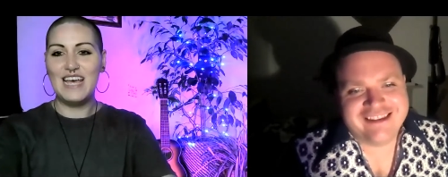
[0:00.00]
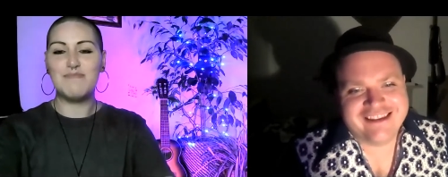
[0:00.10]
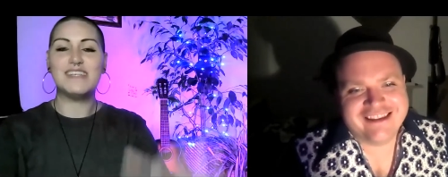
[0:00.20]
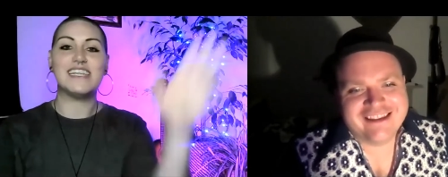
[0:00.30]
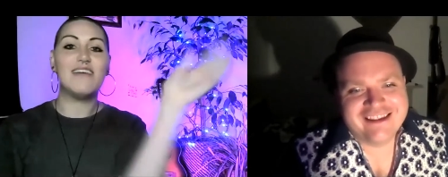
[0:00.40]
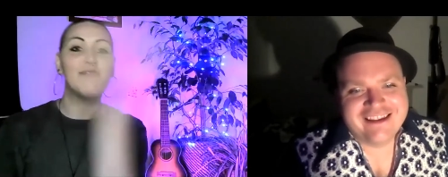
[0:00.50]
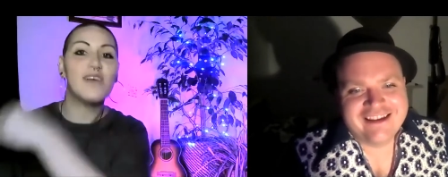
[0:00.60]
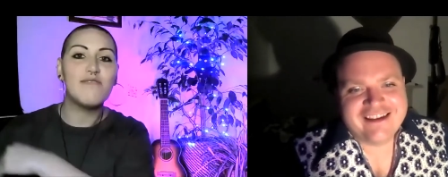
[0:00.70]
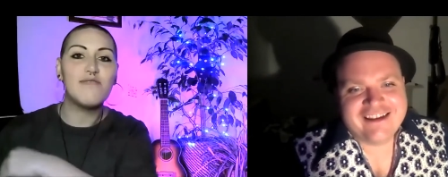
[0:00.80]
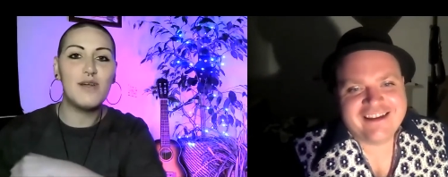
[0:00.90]
Speaker 1: Amazing. Everyone
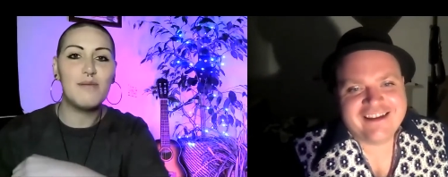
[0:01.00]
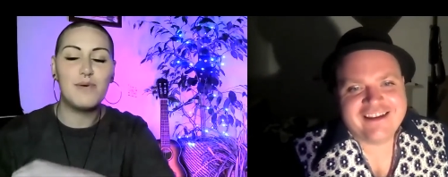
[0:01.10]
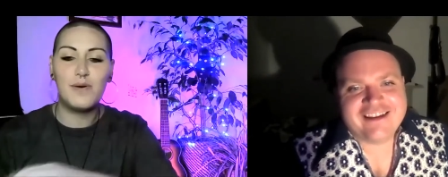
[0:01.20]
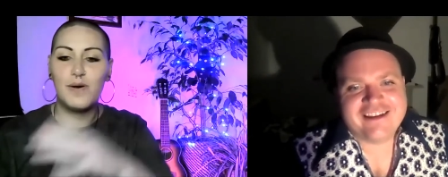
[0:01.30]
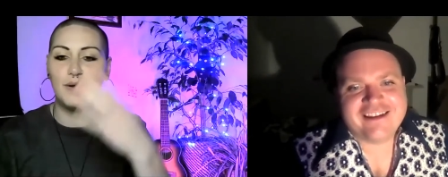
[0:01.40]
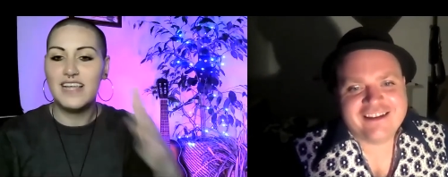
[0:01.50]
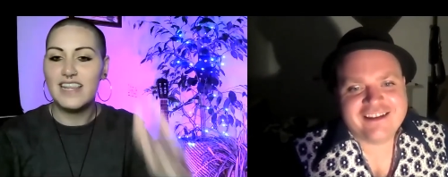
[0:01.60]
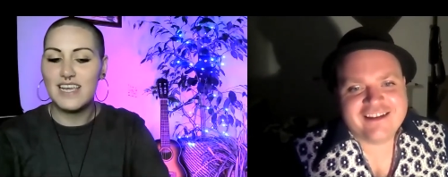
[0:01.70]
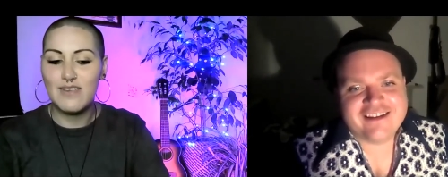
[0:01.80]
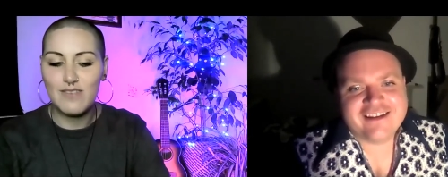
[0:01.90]
go follow Paul.
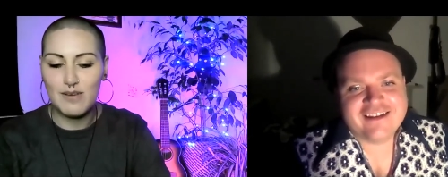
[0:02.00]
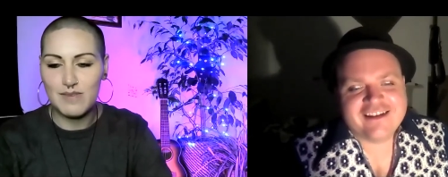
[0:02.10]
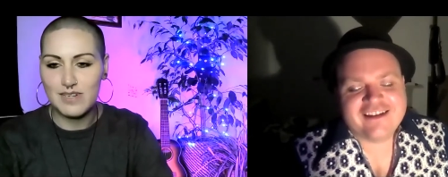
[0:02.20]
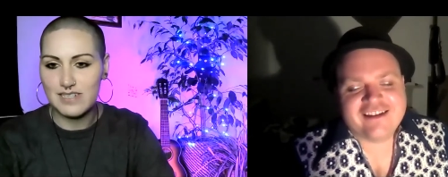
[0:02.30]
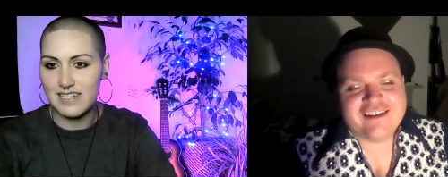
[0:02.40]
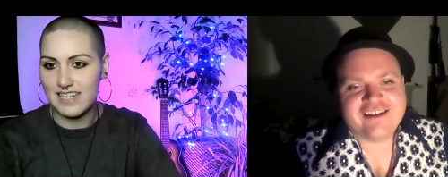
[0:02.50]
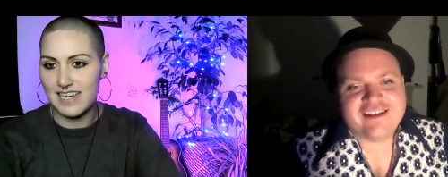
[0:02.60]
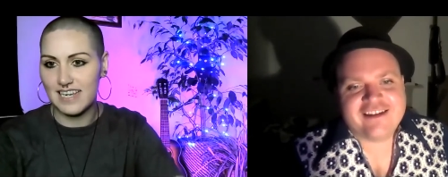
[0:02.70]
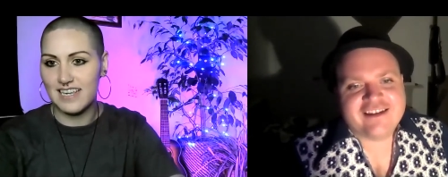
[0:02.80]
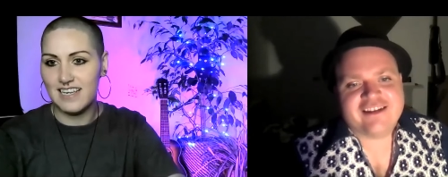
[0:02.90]
Thank you so much,
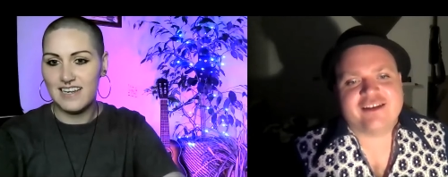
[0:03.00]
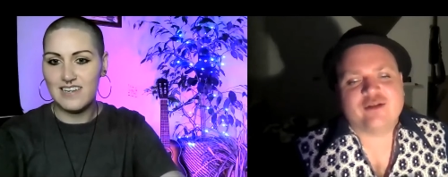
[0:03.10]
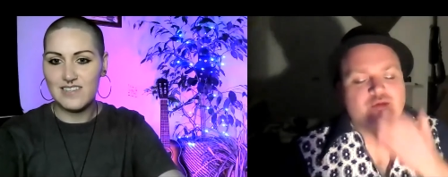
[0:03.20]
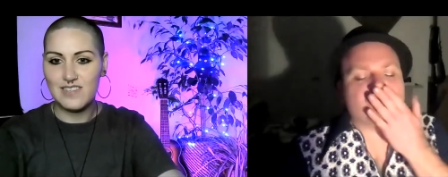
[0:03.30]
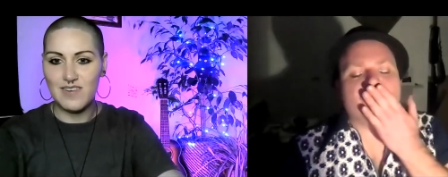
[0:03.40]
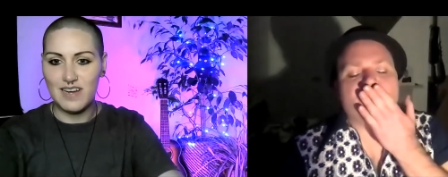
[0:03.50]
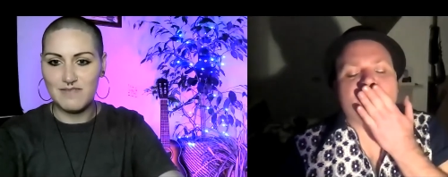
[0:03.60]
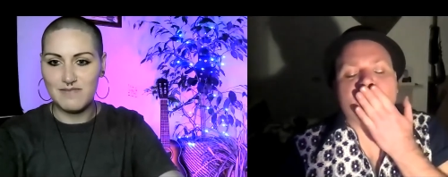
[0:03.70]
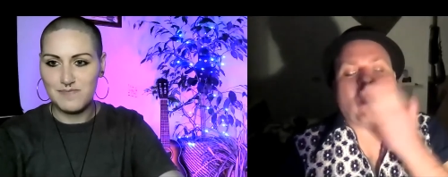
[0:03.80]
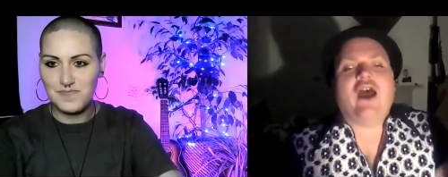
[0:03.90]
darling. Lots of
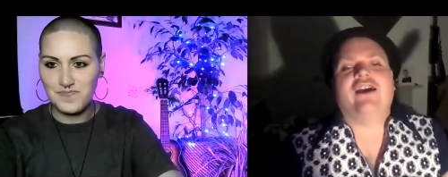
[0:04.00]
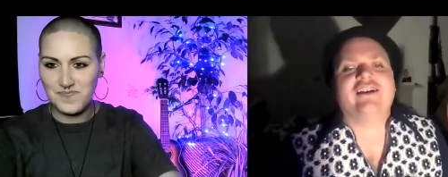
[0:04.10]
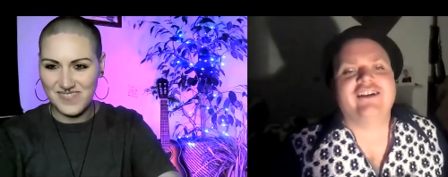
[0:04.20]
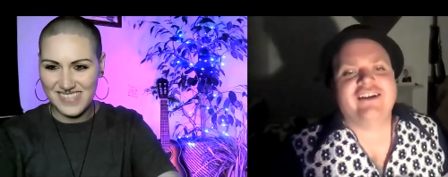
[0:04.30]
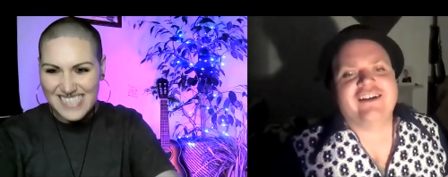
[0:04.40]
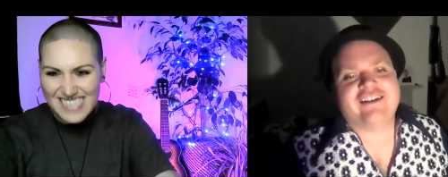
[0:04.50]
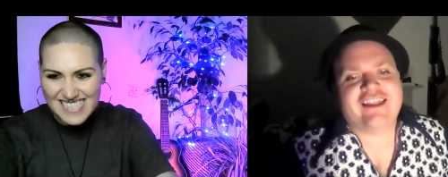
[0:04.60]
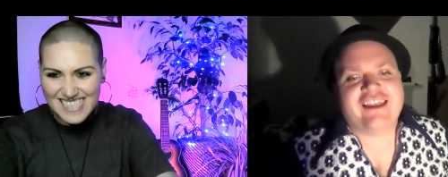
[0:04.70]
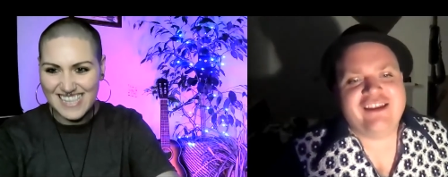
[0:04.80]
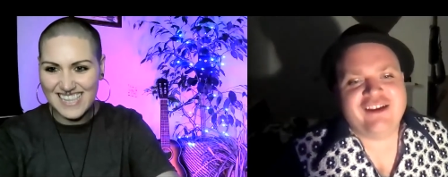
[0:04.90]
love.
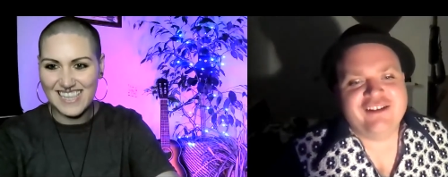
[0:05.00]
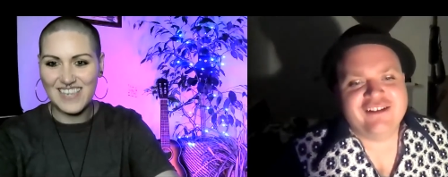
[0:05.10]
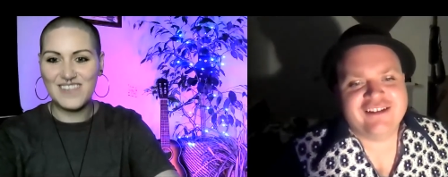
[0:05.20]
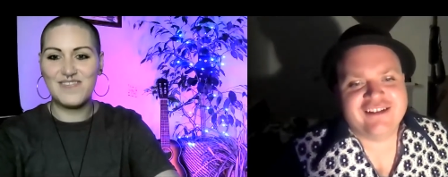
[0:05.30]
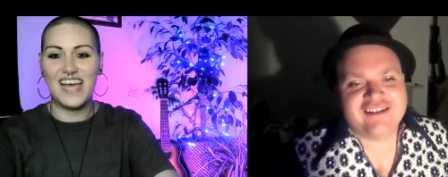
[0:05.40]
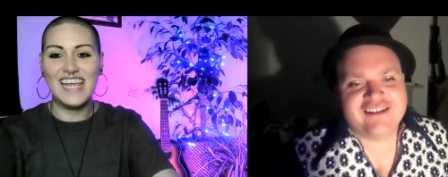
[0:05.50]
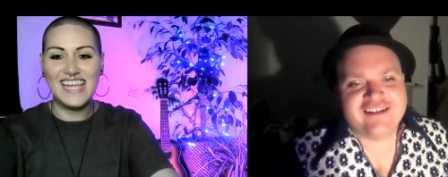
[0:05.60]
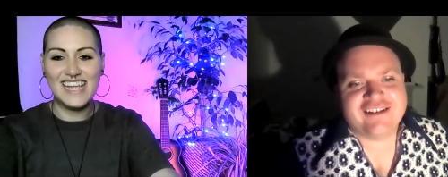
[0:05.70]
Thank you. Bye.